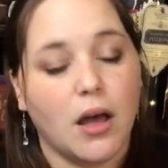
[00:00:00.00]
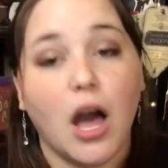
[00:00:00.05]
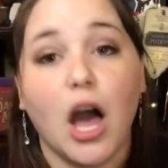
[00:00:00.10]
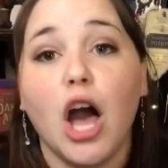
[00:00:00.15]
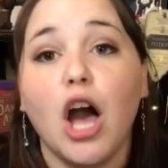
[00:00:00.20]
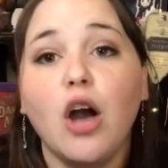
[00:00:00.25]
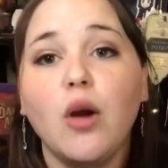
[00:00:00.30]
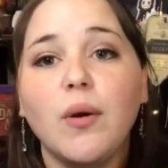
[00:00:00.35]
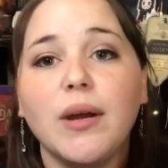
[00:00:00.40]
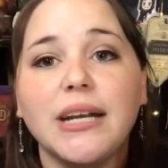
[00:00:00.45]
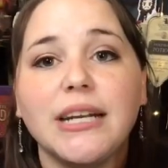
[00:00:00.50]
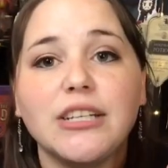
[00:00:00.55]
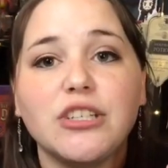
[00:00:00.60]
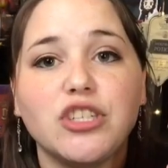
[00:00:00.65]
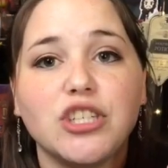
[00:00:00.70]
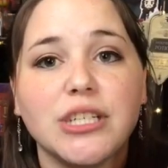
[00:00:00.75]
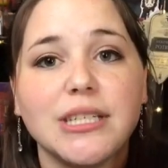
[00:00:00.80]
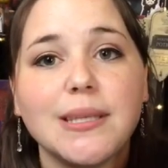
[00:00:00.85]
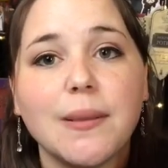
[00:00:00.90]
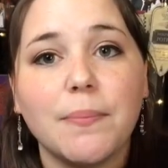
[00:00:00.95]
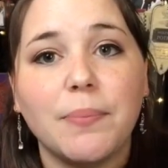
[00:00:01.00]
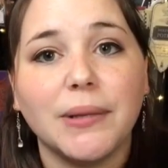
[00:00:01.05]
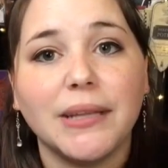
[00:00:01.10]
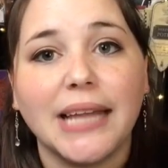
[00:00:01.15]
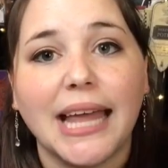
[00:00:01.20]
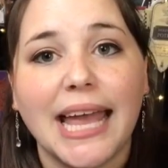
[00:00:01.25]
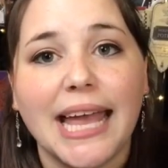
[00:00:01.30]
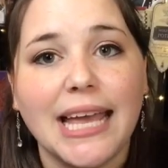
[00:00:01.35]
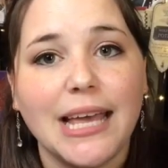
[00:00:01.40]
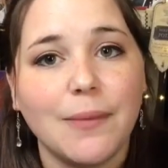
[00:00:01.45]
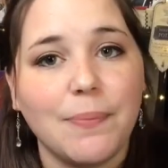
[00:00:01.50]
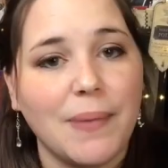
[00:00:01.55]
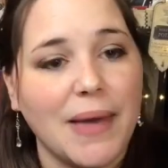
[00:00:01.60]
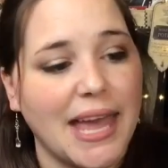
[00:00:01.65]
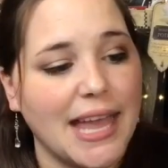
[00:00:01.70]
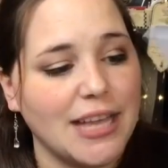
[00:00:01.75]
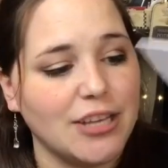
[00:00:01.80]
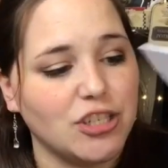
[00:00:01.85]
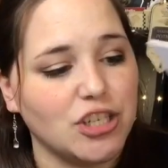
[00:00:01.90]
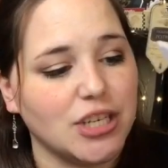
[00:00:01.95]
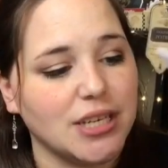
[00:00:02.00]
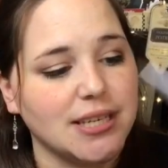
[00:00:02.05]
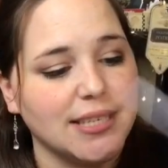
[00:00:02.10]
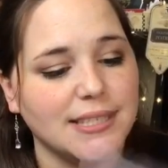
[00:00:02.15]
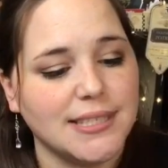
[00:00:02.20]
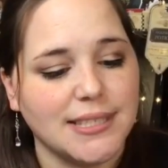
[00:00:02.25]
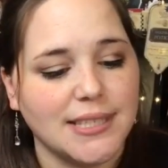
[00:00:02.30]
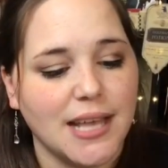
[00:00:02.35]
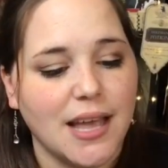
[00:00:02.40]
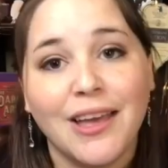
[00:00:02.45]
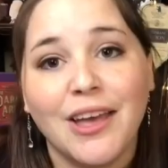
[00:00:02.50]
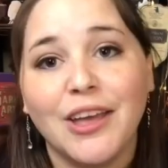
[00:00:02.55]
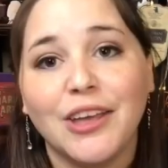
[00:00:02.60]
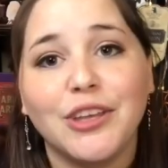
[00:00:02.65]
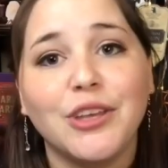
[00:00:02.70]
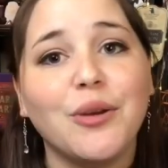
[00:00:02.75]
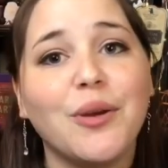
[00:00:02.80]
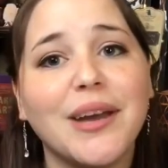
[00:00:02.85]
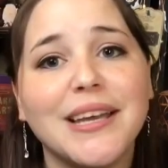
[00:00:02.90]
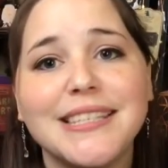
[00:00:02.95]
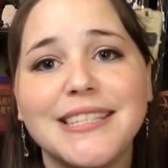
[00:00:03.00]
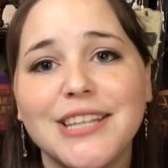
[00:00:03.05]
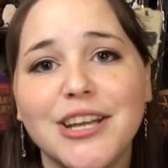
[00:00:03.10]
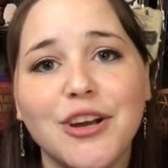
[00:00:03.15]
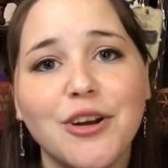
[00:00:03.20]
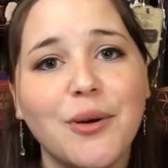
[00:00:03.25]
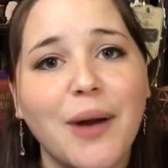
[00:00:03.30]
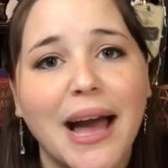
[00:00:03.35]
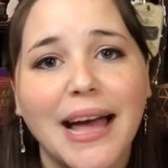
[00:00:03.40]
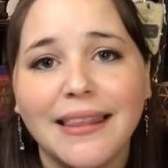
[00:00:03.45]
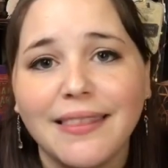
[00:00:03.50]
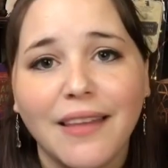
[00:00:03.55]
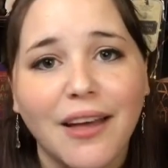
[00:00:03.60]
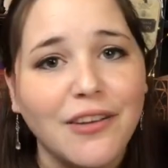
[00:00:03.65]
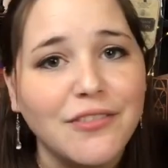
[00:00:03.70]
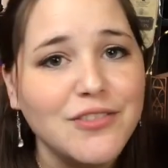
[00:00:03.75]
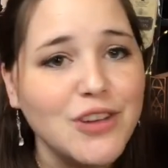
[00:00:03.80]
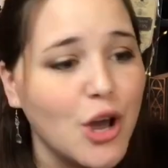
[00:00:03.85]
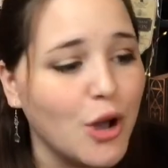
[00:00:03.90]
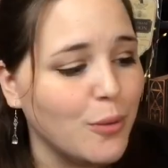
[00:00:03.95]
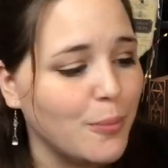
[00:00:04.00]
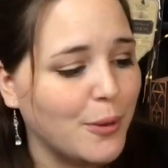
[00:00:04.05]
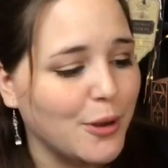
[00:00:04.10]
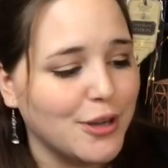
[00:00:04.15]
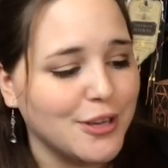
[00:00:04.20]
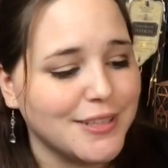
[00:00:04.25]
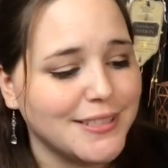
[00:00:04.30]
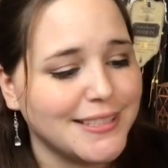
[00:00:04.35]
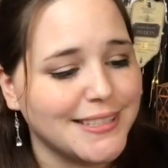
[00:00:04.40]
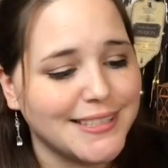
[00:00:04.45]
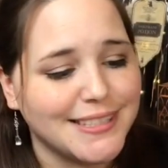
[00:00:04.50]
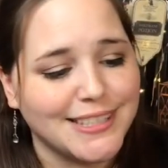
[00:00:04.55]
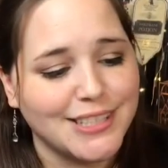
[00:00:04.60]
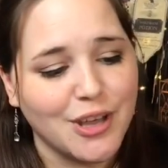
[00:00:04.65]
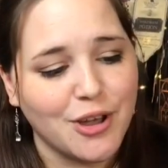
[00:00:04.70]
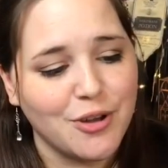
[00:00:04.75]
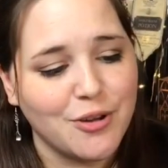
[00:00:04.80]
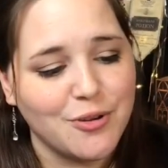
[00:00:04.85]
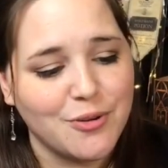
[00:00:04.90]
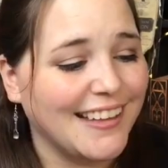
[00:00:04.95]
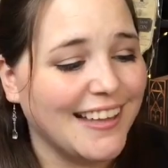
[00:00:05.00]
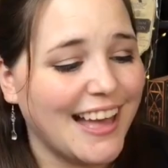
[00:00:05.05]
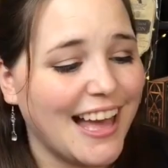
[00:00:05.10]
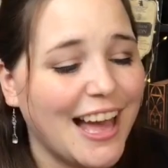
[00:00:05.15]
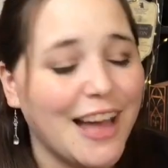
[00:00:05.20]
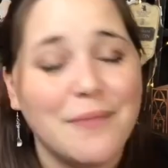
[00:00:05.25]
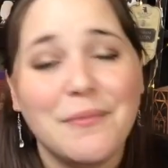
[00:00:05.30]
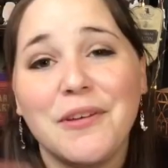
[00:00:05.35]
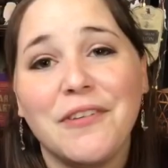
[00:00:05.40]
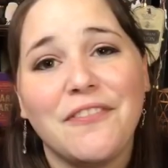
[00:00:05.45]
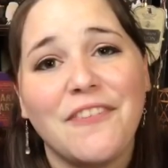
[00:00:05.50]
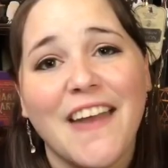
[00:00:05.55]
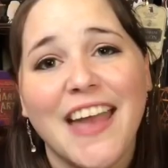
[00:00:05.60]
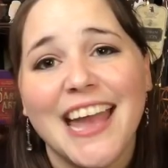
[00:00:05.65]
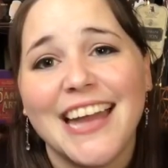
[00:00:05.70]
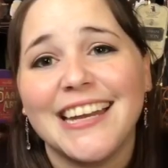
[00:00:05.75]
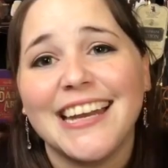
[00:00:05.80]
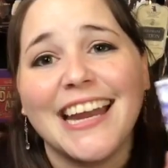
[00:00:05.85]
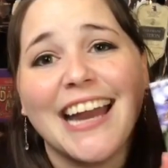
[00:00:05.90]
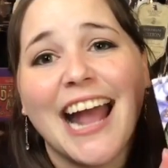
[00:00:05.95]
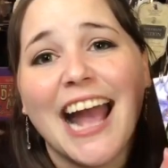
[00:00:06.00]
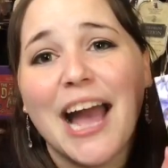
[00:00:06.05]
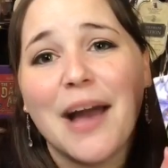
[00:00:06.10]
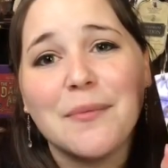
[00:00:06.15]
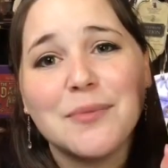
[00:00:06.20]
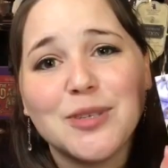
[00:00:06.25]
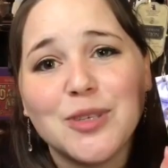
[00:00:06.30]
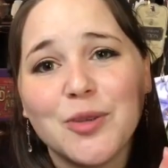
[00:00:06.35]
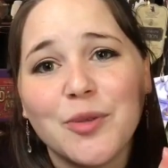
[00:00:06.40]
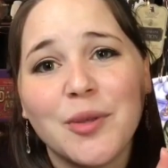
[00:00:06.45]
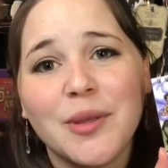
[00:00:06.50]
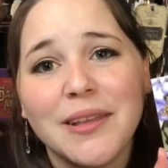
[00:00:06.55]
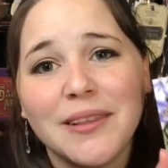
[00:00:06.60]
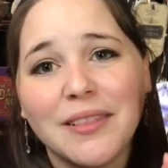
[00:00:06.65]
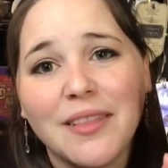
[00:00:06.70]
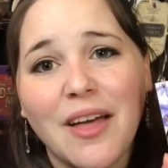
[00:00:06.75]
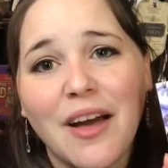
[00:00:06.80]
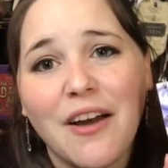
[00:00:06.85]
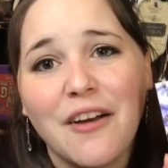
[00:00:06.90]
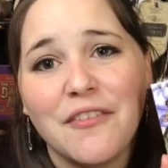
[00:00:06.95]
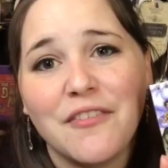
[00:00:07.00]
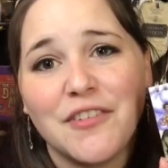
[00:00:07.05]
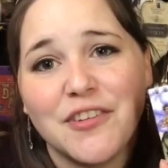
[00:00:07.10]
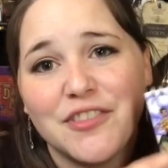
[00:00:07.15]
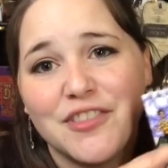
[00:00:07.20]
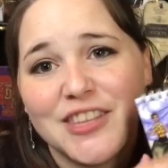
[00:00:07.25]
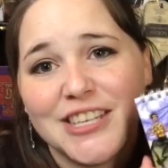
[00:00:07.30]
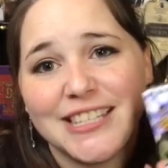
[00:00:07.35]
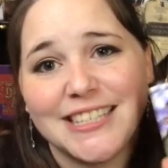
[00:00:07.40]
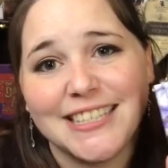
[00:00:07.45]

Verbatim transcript: Oh, and it's just blank pages. You guys know I love notebooks, so I'm a fan and I absolutely love this